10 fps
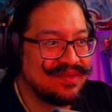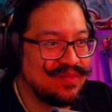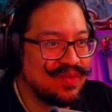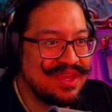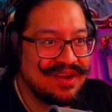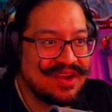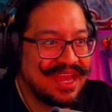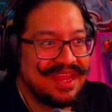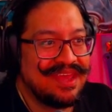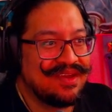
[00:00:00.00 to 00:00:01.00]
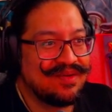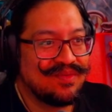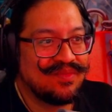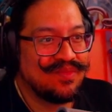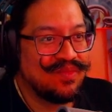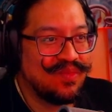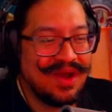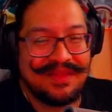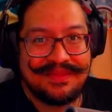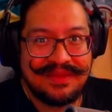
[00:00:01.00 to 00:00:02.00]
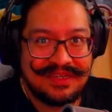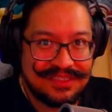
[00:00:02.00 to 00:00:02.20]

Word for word: we are getting one